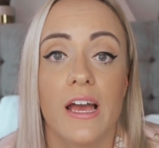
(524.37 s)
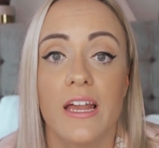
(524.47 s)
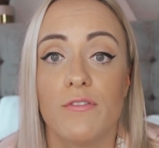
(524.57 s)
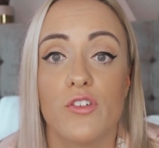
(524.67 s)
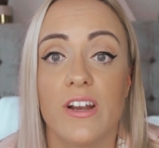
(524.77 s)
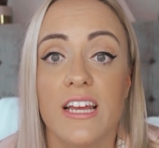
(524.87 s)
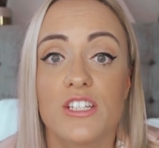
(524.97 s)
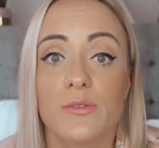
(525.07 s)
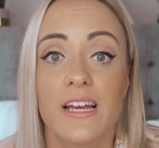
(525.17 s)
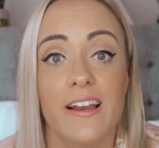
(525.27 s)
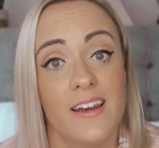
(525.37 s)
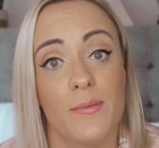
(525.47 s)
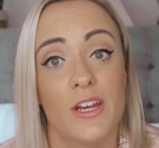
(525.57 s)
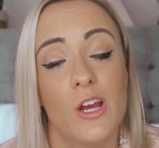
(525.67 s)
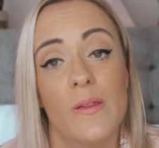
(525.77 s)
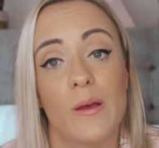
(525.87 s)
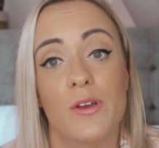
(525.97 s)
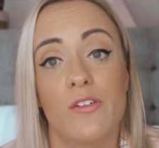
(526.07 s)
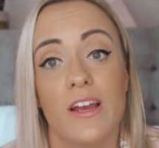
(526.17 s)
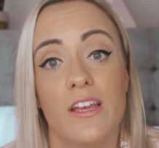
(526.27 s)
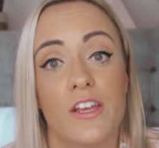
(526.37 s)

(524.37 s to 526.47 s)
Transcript: And if you relate to it, let me know, that'd be great.